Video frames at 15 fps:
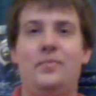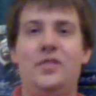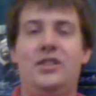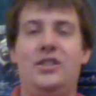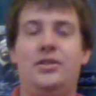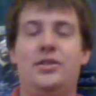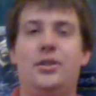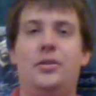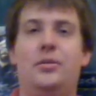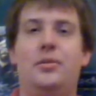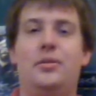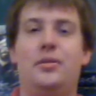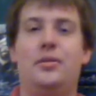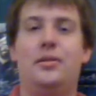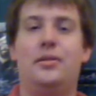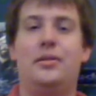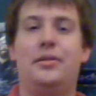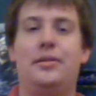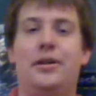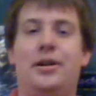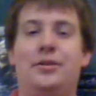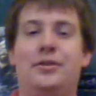so
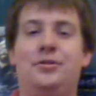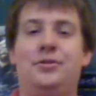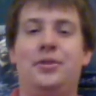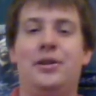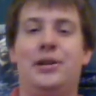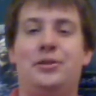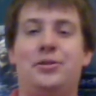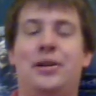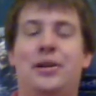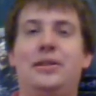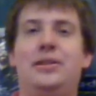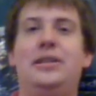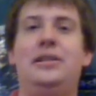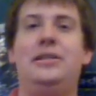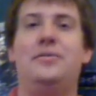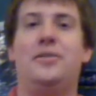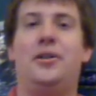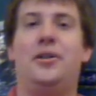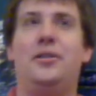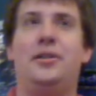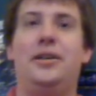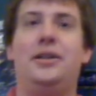I'll try to leave
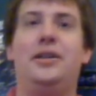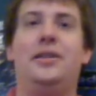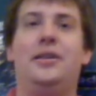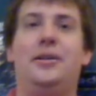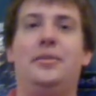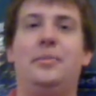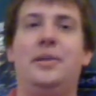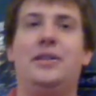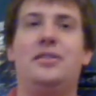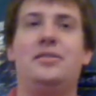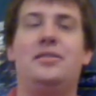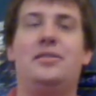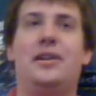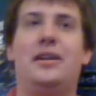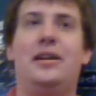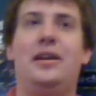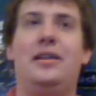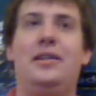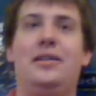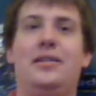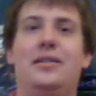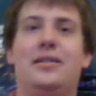all that in there because
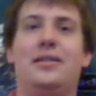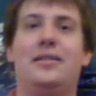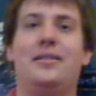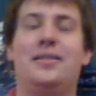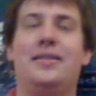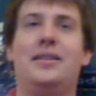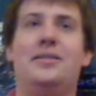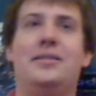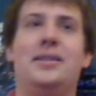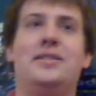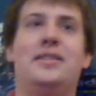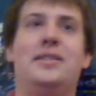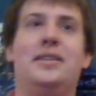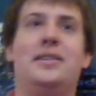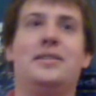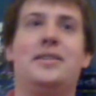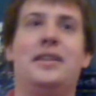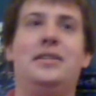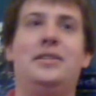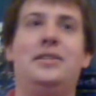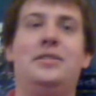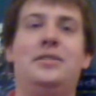that's something else I
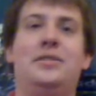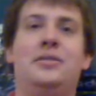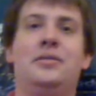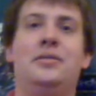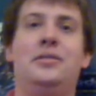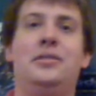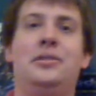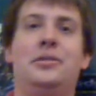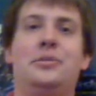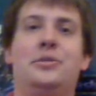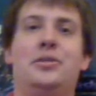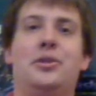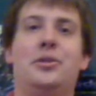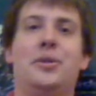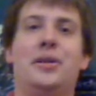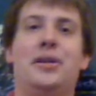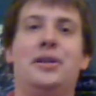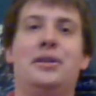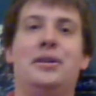need to show that.